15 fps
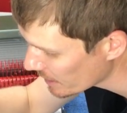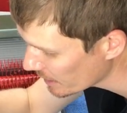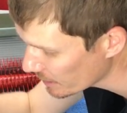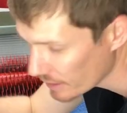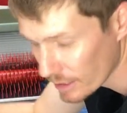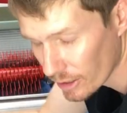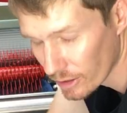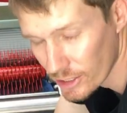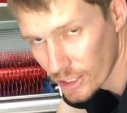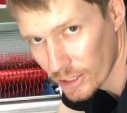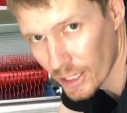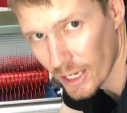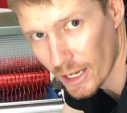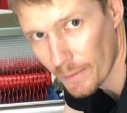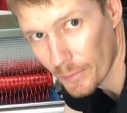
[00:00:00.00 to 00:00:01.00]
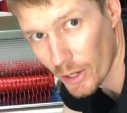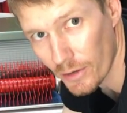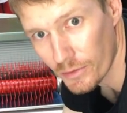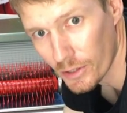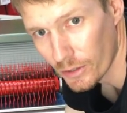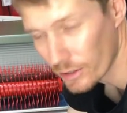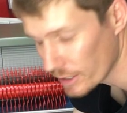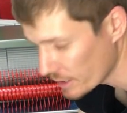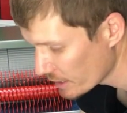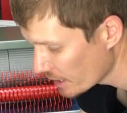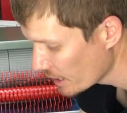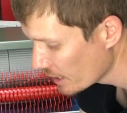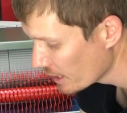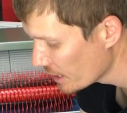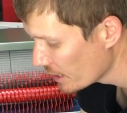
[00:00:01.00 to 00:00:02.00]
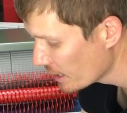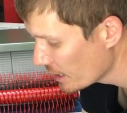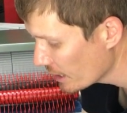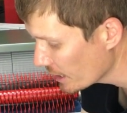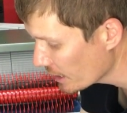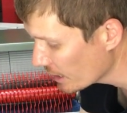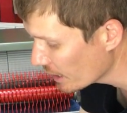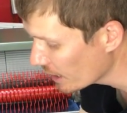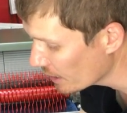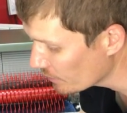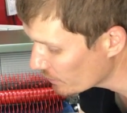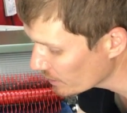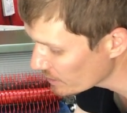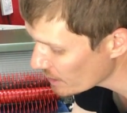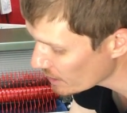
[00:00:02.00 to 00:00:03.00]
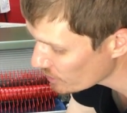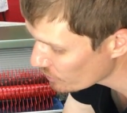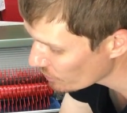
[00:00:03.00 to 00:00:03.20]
and then I sit that up overnight. Once that's